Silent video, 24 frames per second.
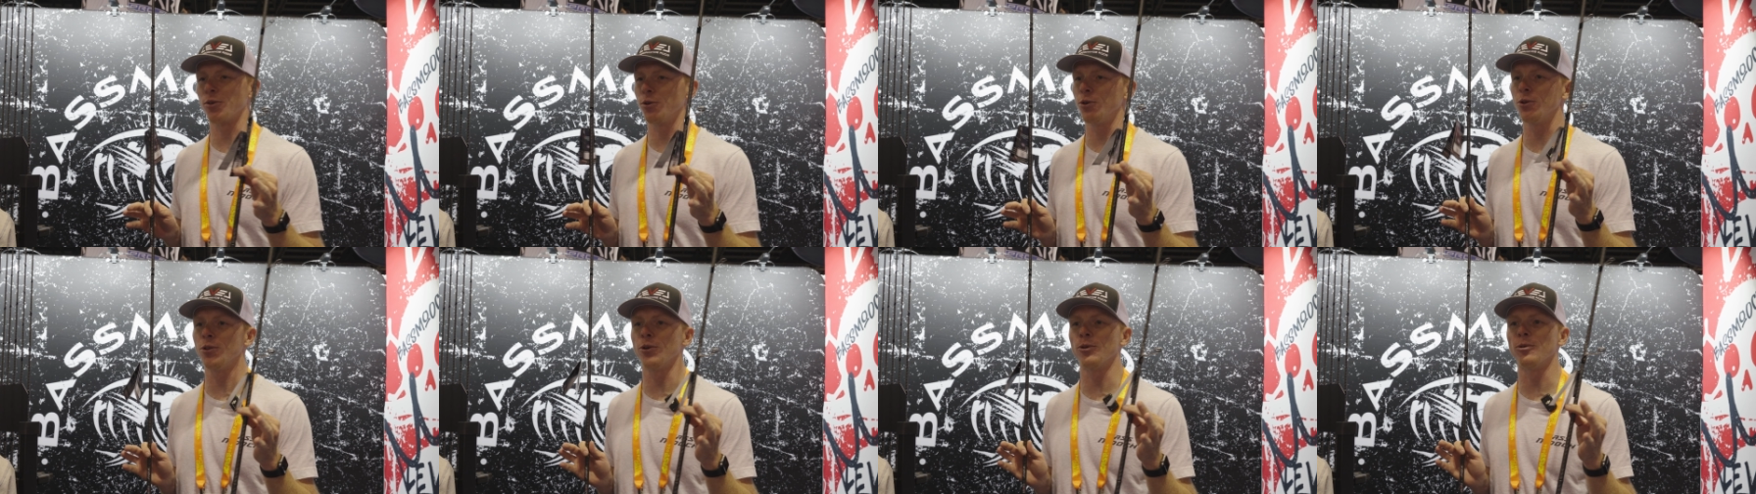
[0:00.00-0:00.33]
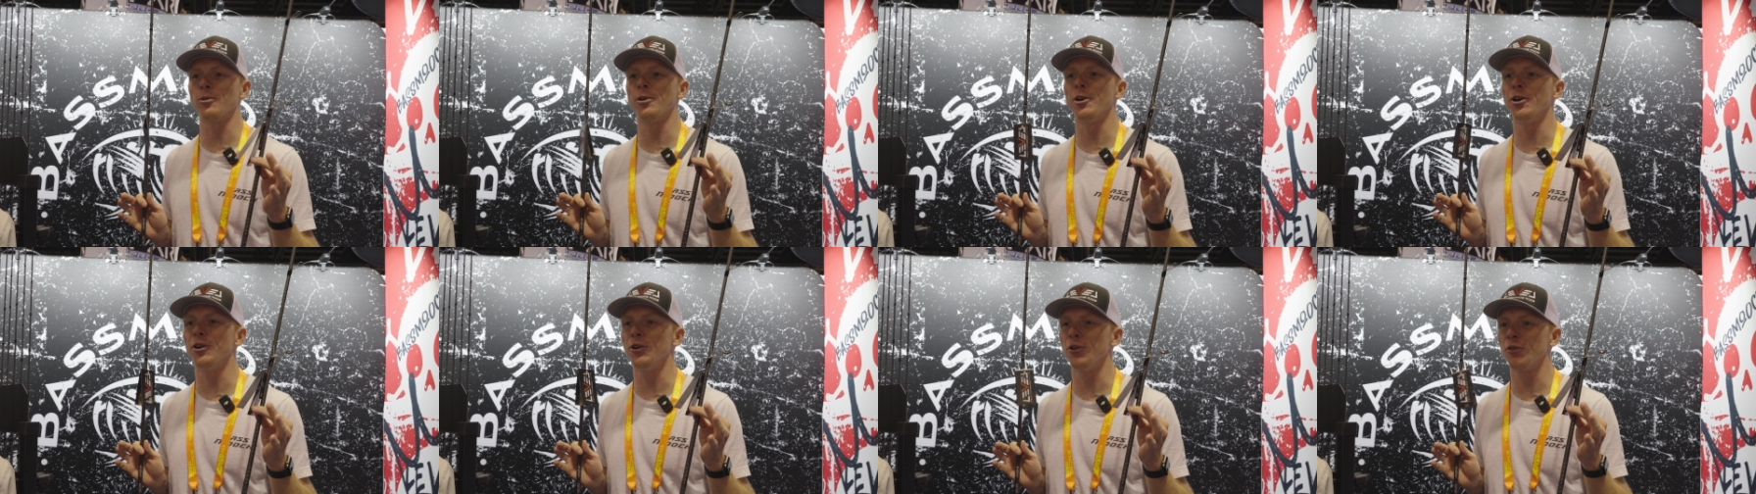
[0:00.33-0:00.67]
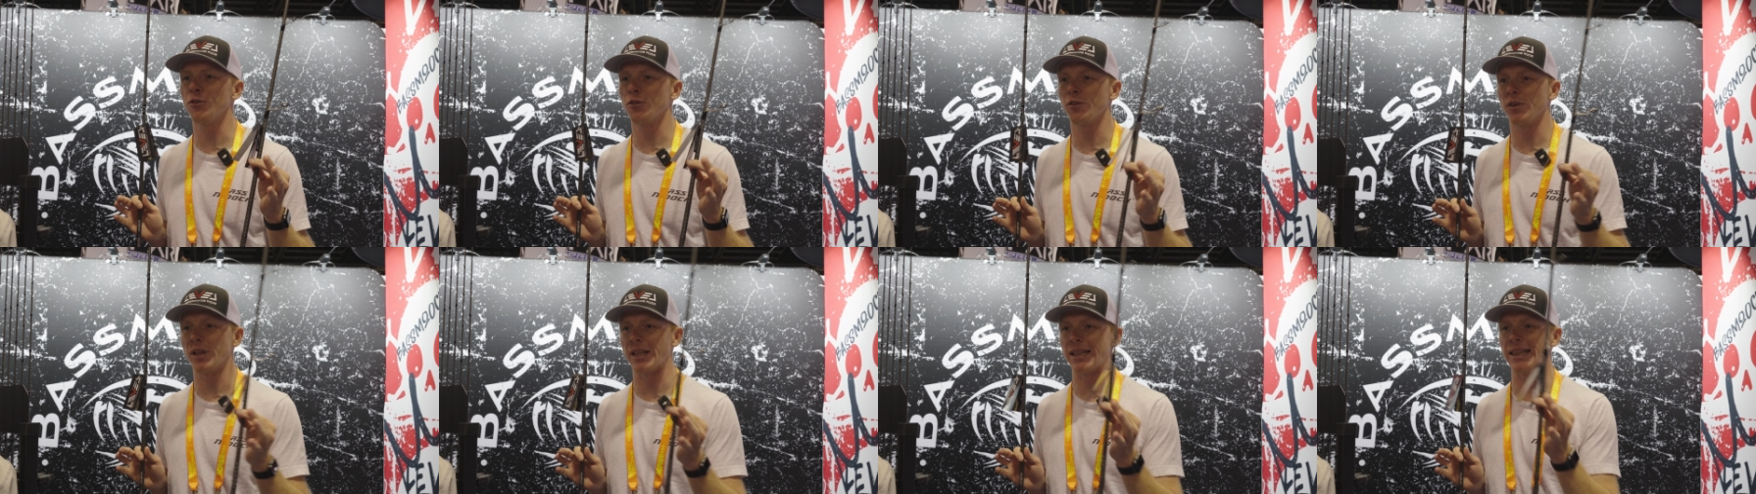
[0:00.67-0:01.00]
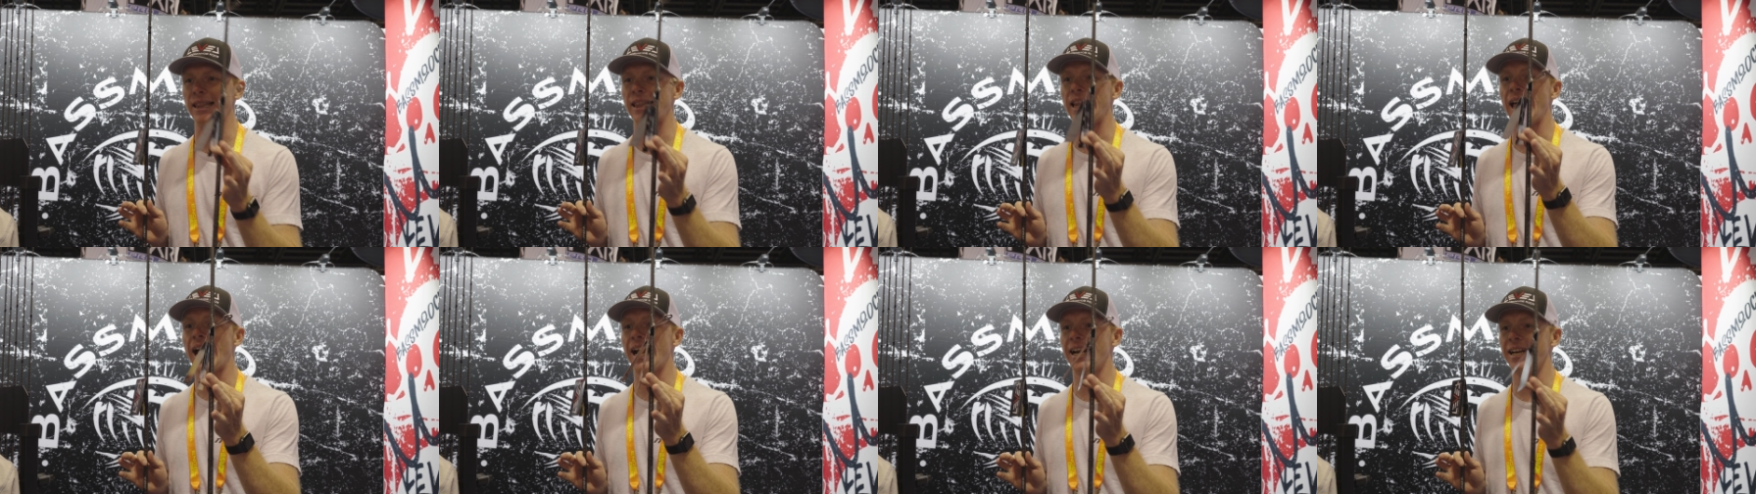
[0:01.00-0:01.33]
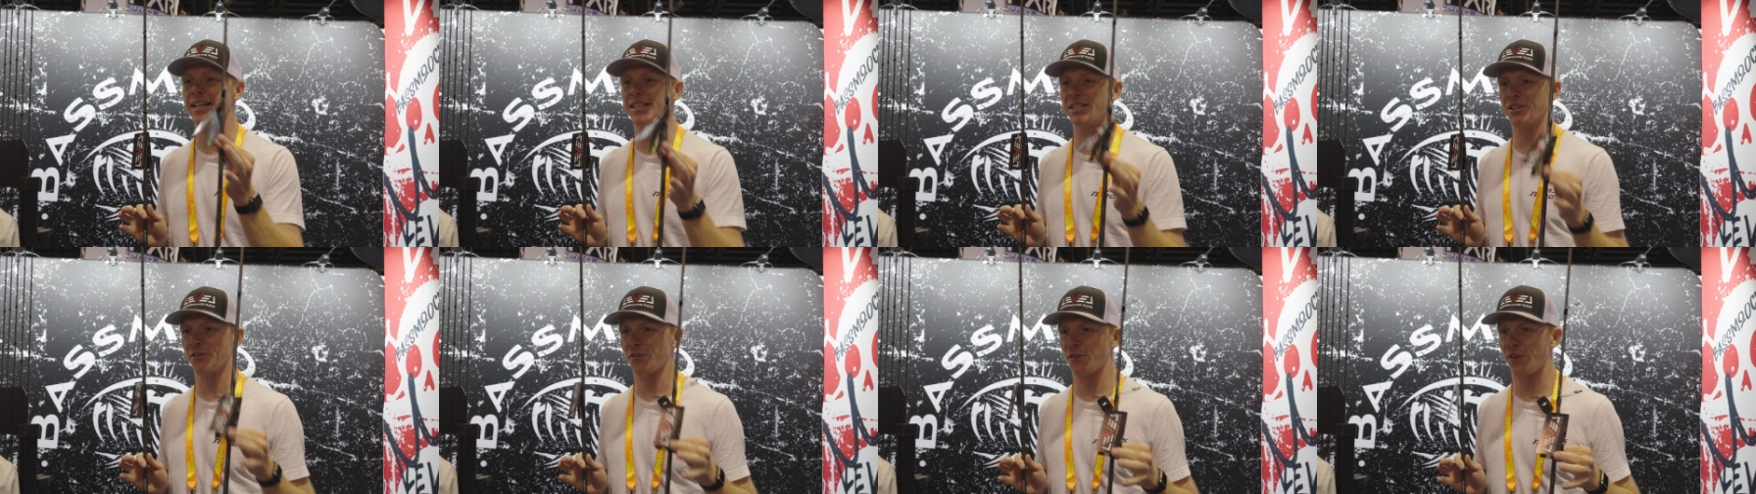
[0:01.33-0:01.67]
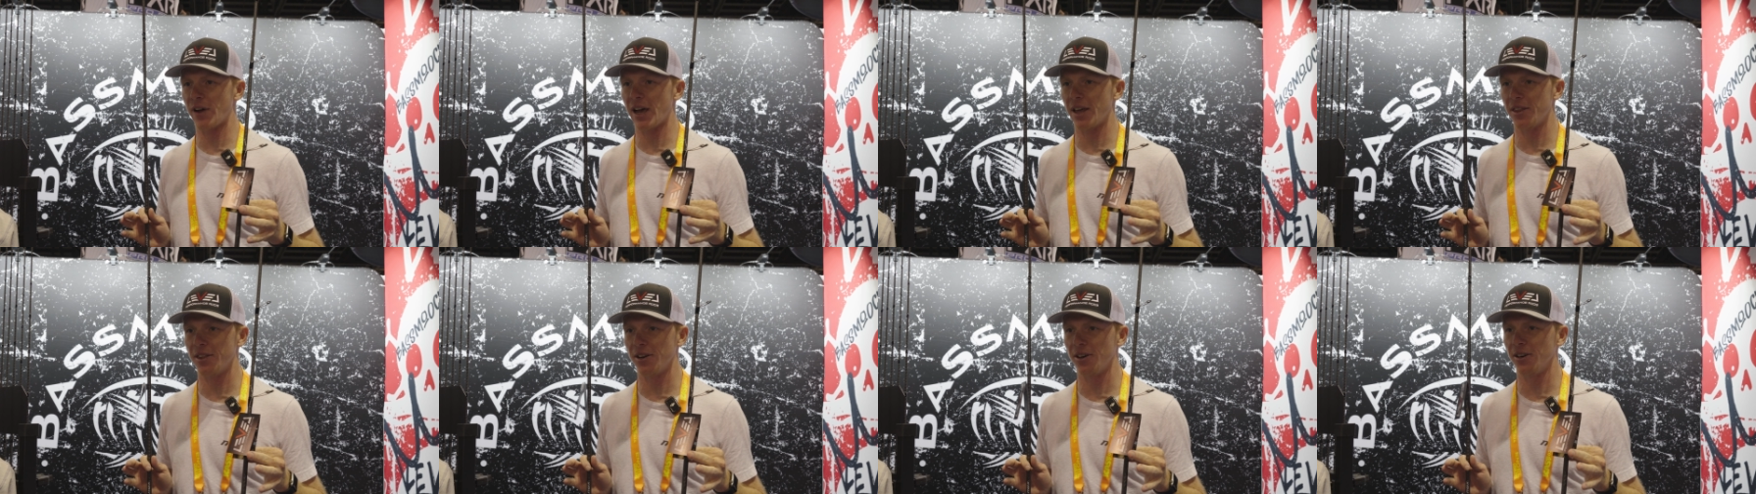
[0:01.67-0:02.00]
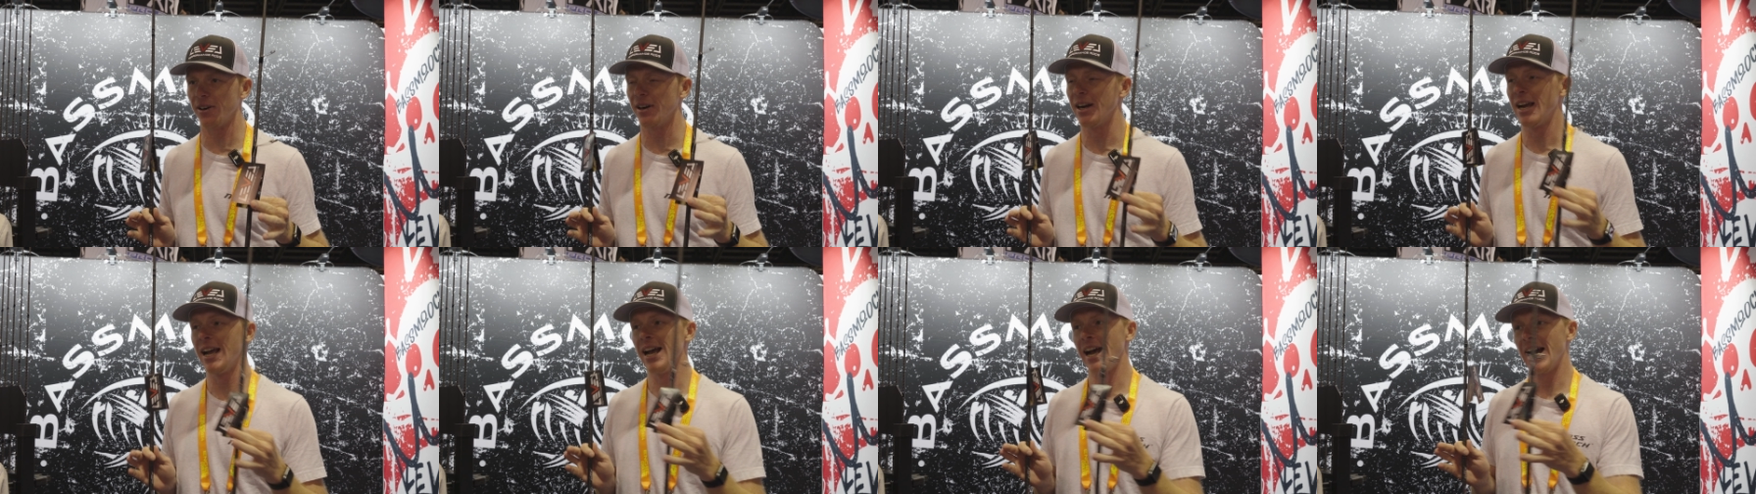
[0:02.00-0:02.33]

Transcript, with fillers: through the roof, light as a feather.